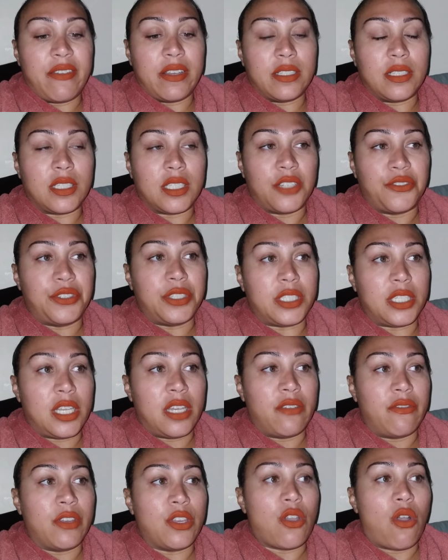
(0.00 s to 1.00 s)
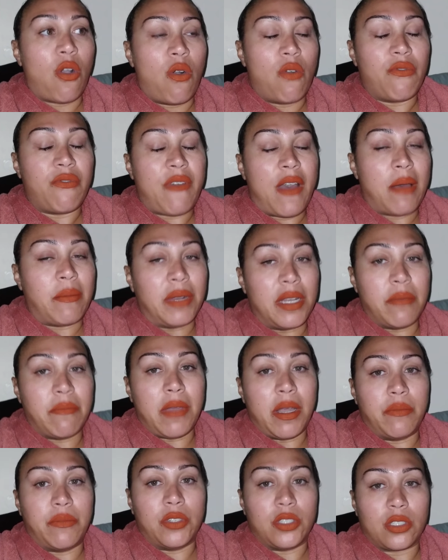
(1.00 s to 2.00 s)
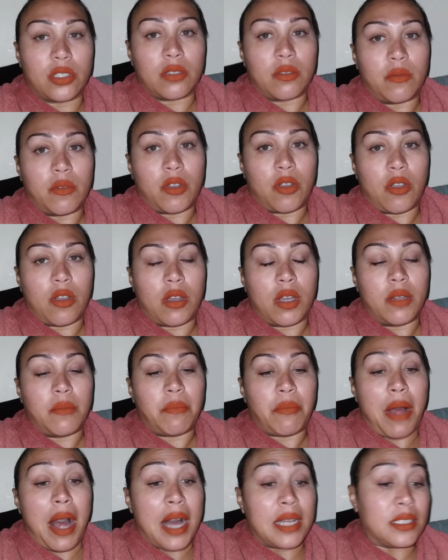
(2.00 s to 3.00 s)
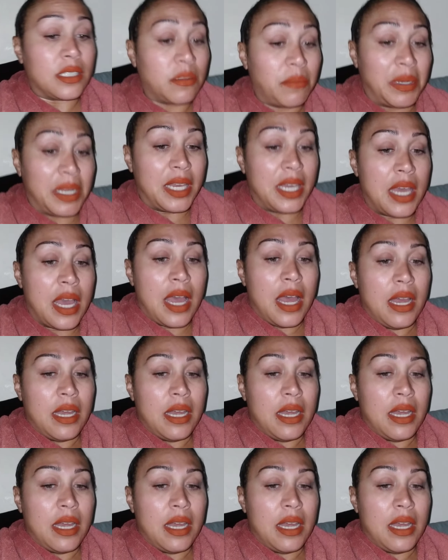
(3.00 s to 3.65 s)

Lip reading: and seriously, even your own family members could possibly